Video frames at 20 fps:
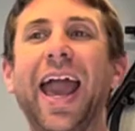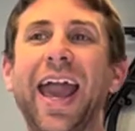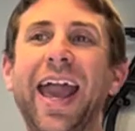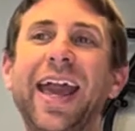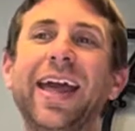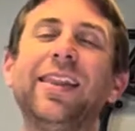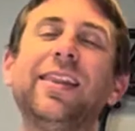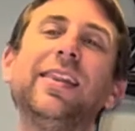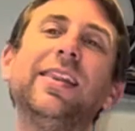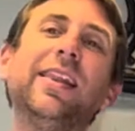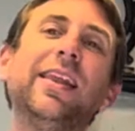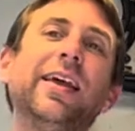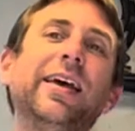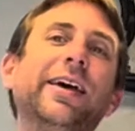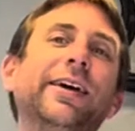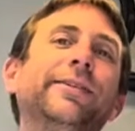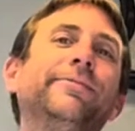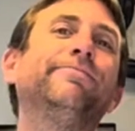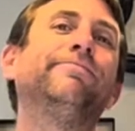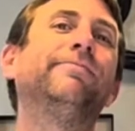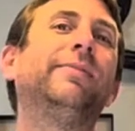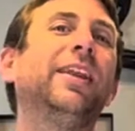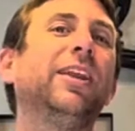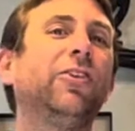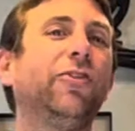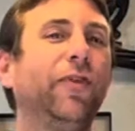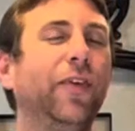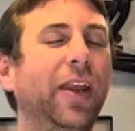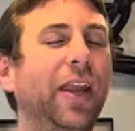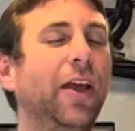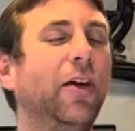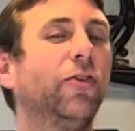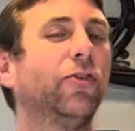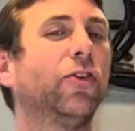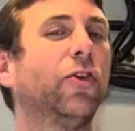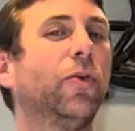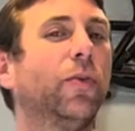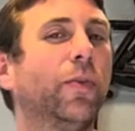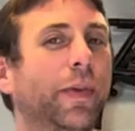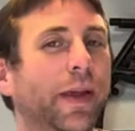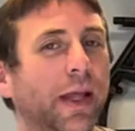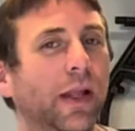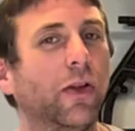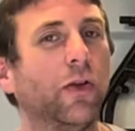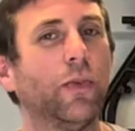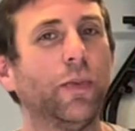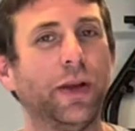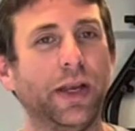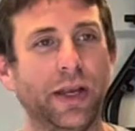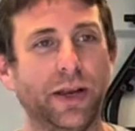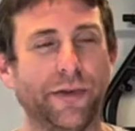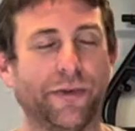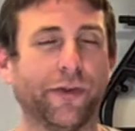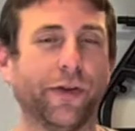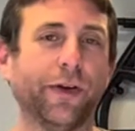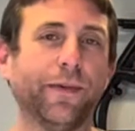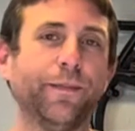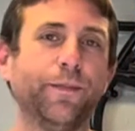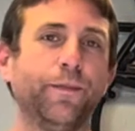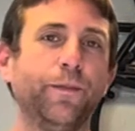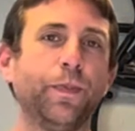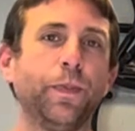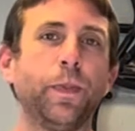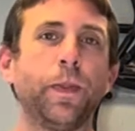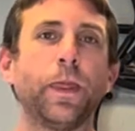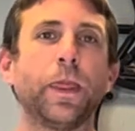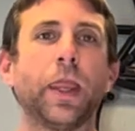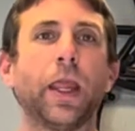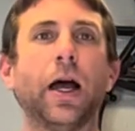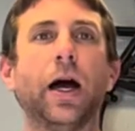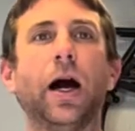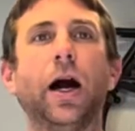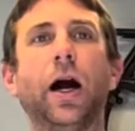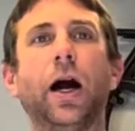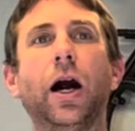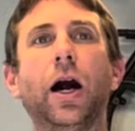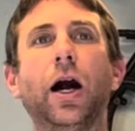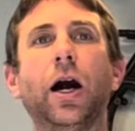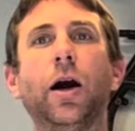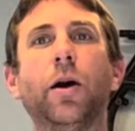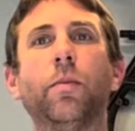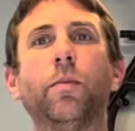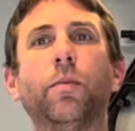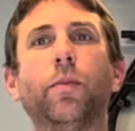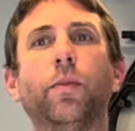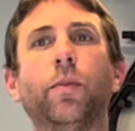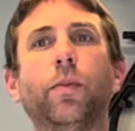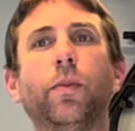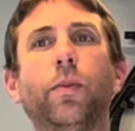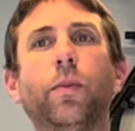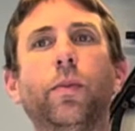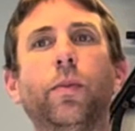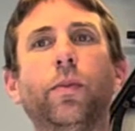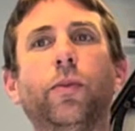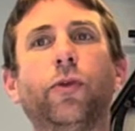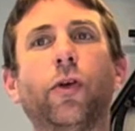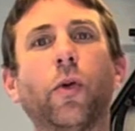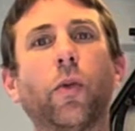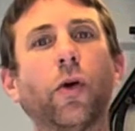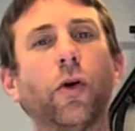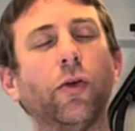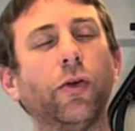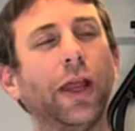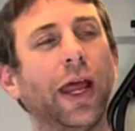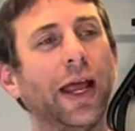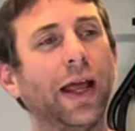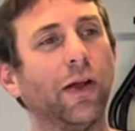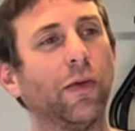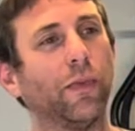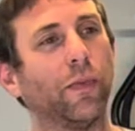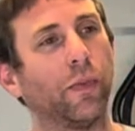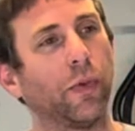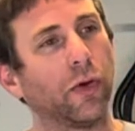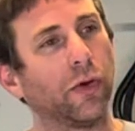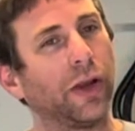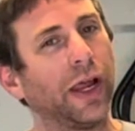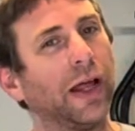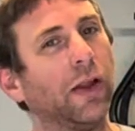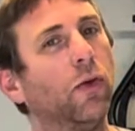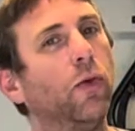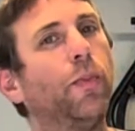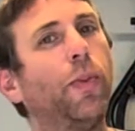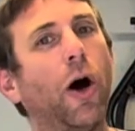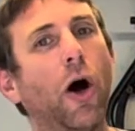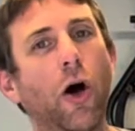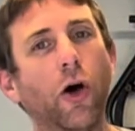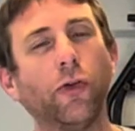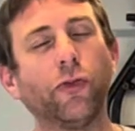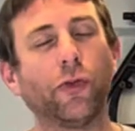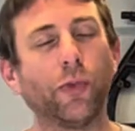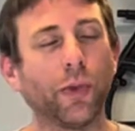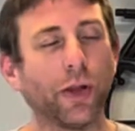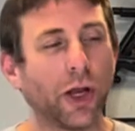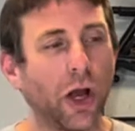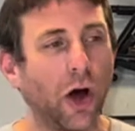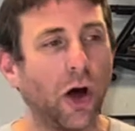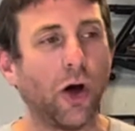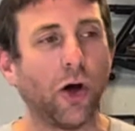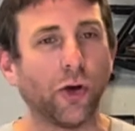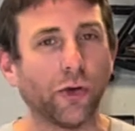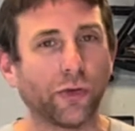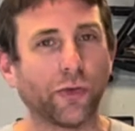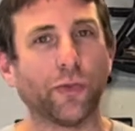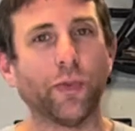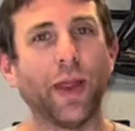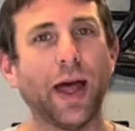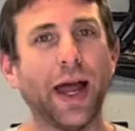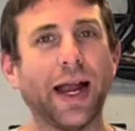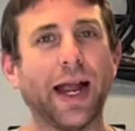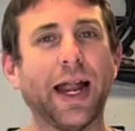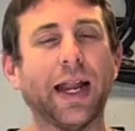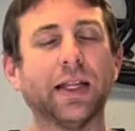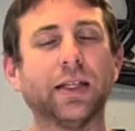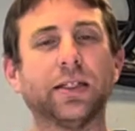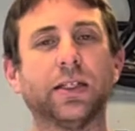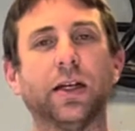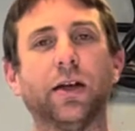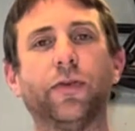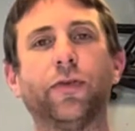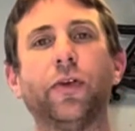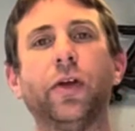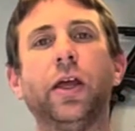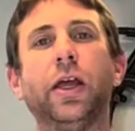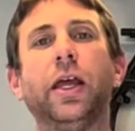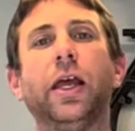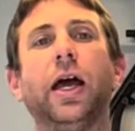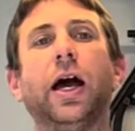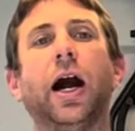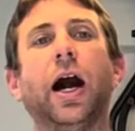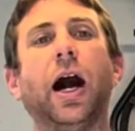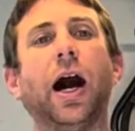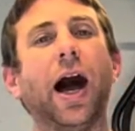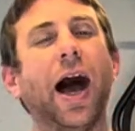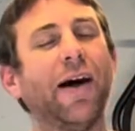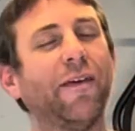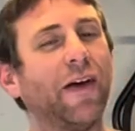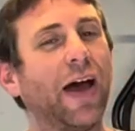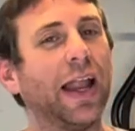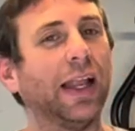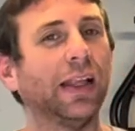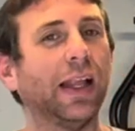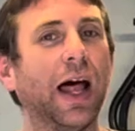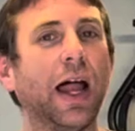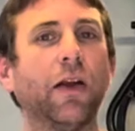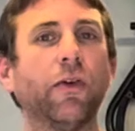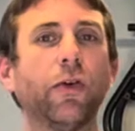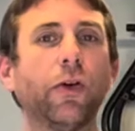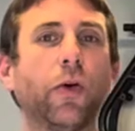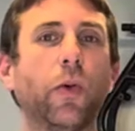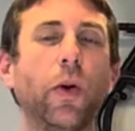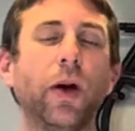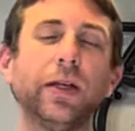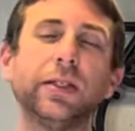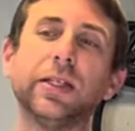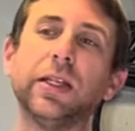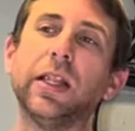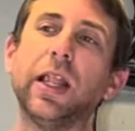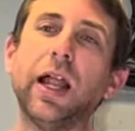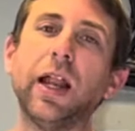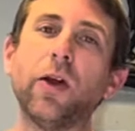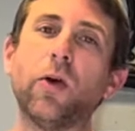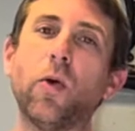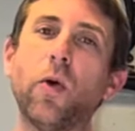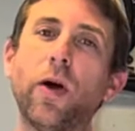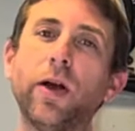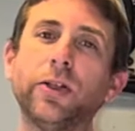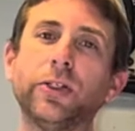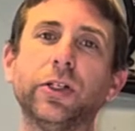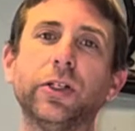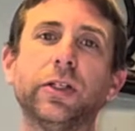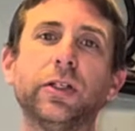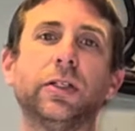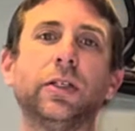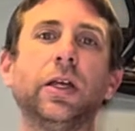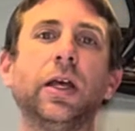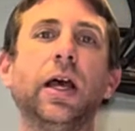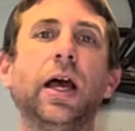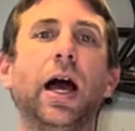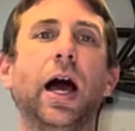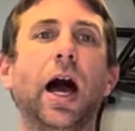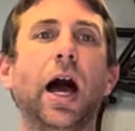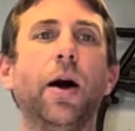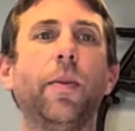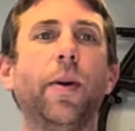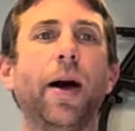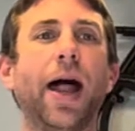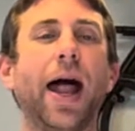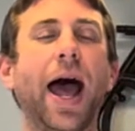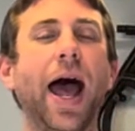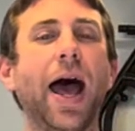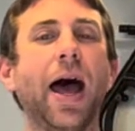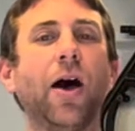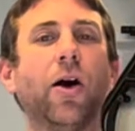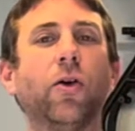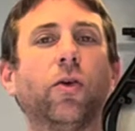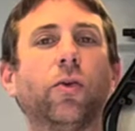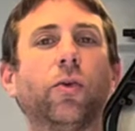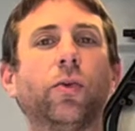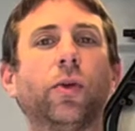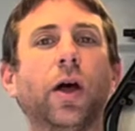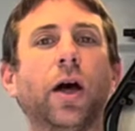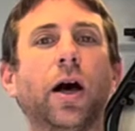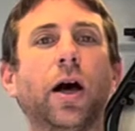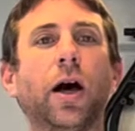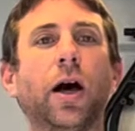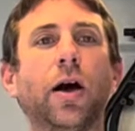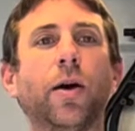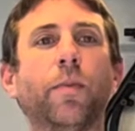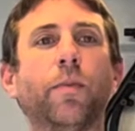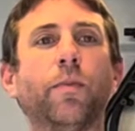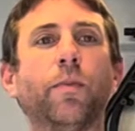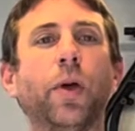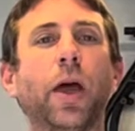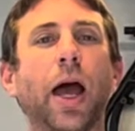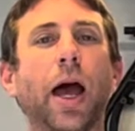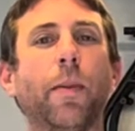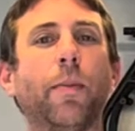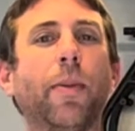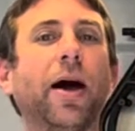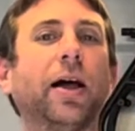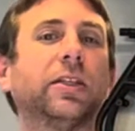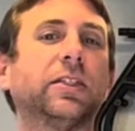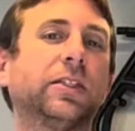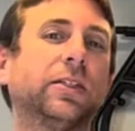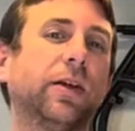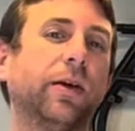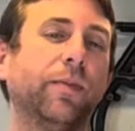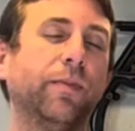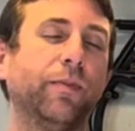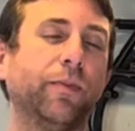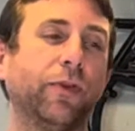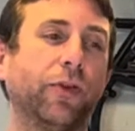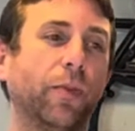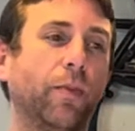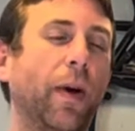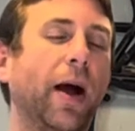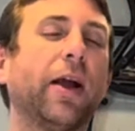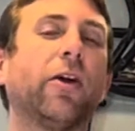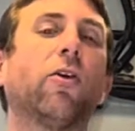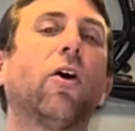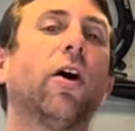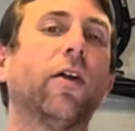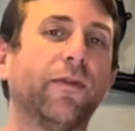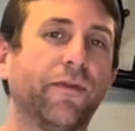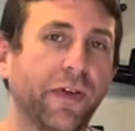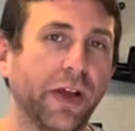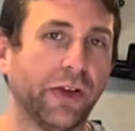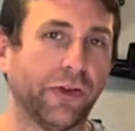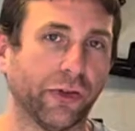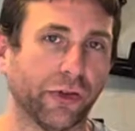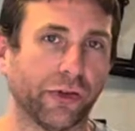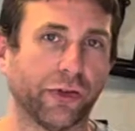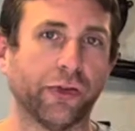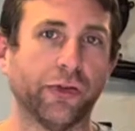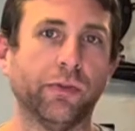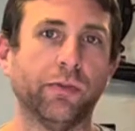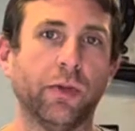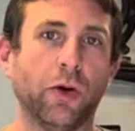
And this video is going to be a little bit different. So we're going to take a little pause from the calls from that kind of stuff. I've had a lot of requests and a lot of questions about how about some MyChron features.